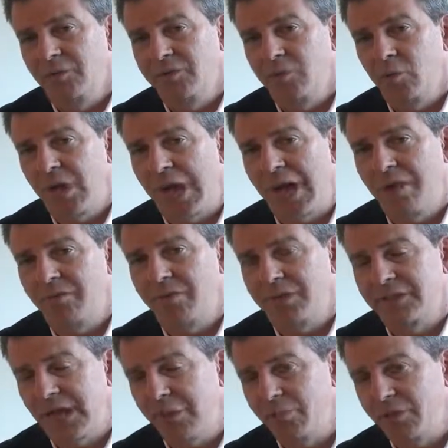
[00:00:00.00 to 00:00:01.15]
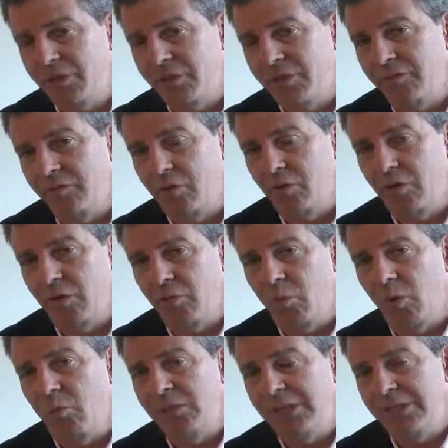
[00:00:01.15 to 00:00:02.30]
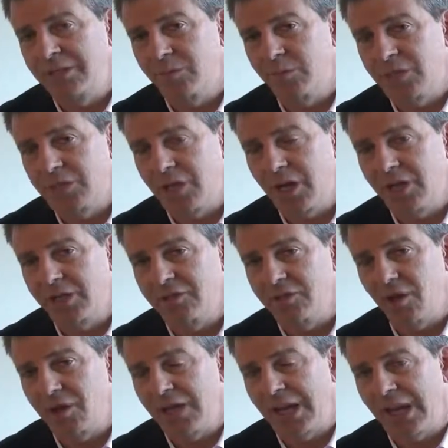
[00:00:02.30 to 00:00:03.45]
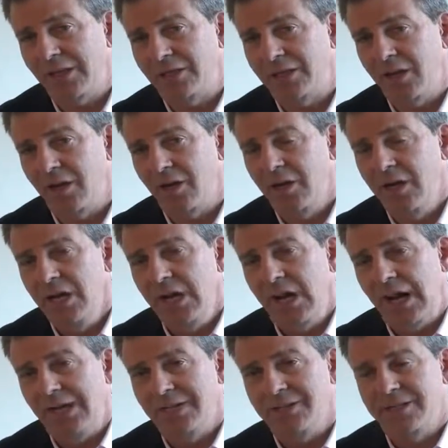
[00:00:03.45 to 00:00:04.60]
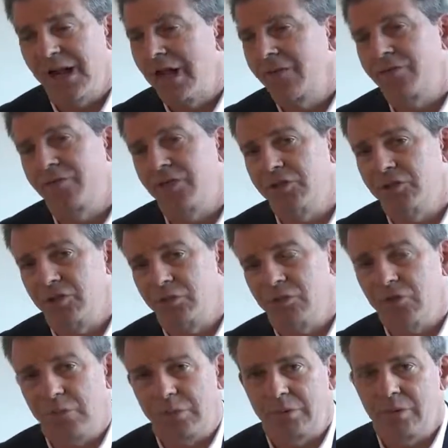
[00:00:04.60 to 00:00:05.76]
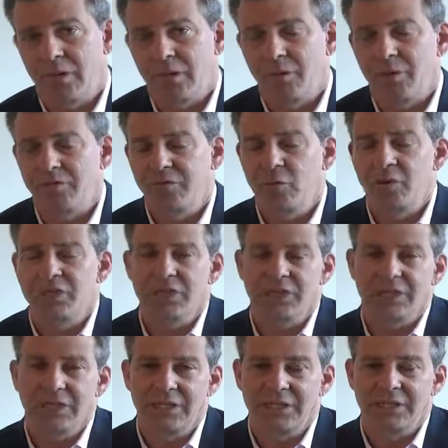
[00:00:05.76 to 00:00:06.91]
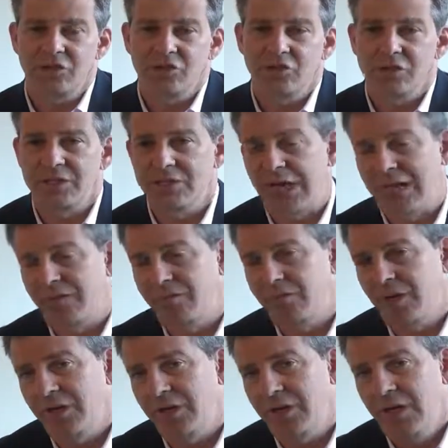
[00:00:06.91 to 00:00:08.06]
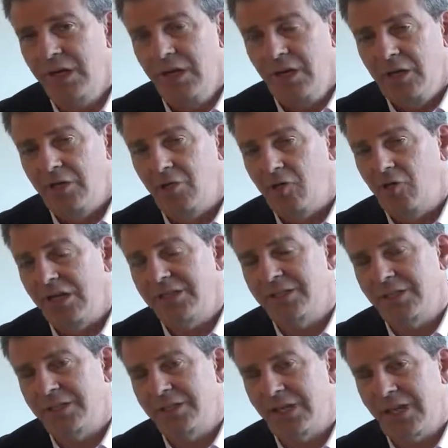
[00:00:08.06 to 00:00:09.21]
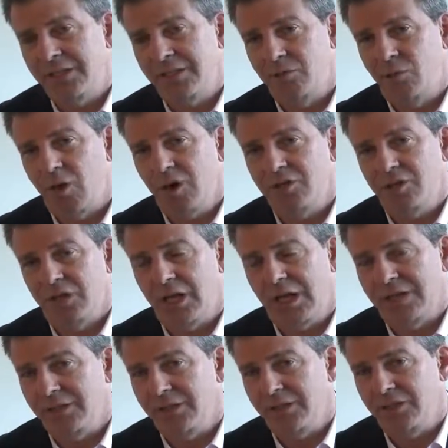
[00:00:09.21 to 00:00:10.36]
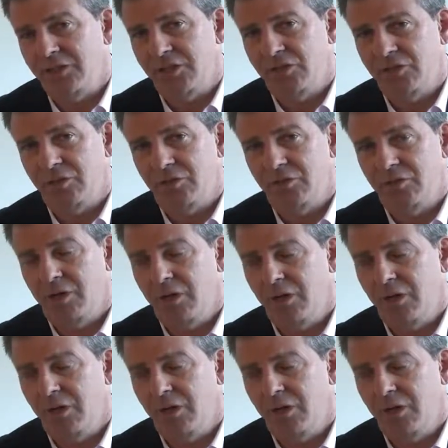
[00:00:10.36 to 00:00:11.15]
So we have a template for what needs to be done. It's already out there. And it's not a fringe group. Unfortunately, the industry's had a very, great success in marginalizing this issue.